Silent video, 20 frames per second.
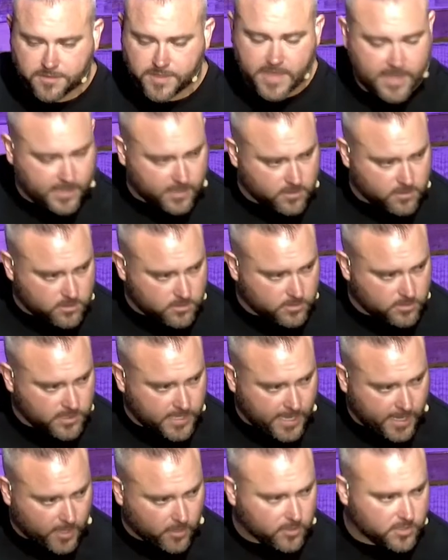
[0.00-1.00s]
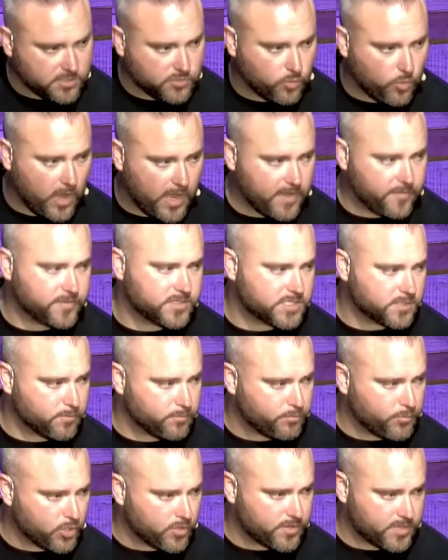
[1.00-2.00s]
Then Herod's wife's
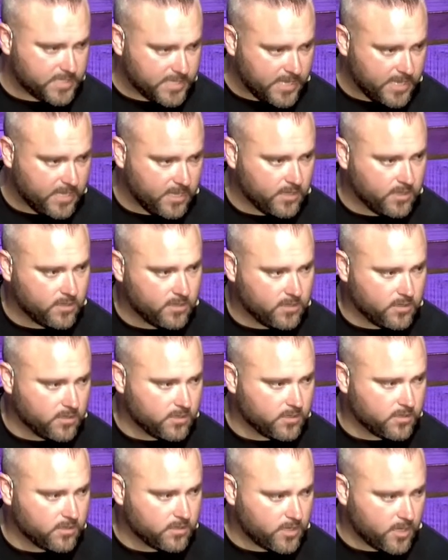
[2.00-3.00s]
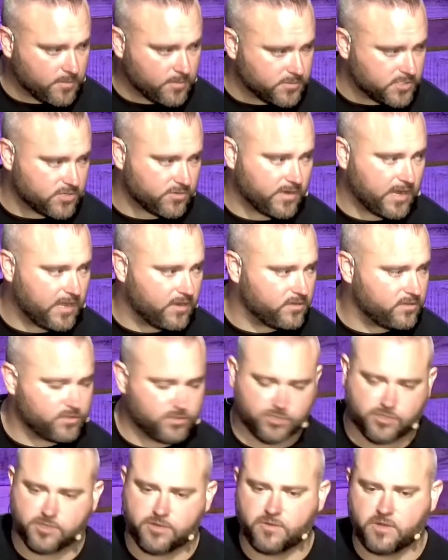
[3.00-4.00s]
birthday comes around.
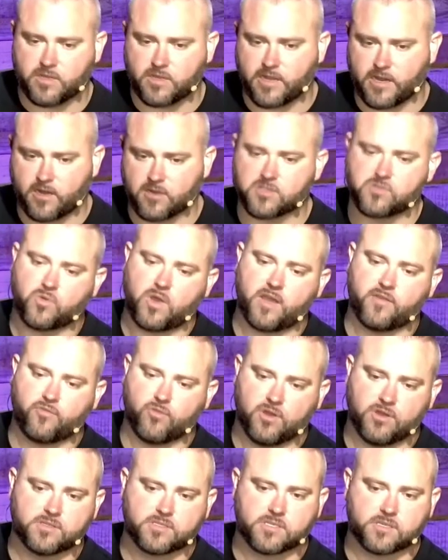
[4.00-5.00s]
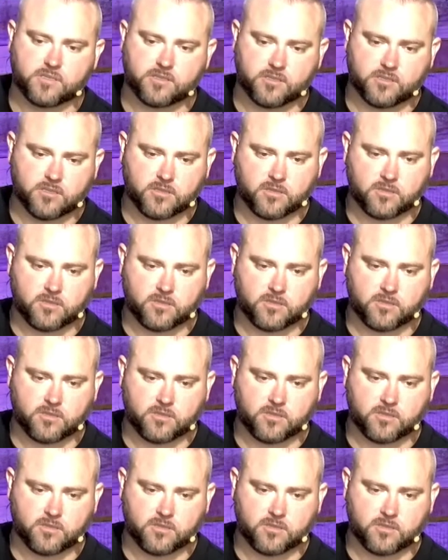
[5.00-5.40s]
Do you know what Herod's wife wants?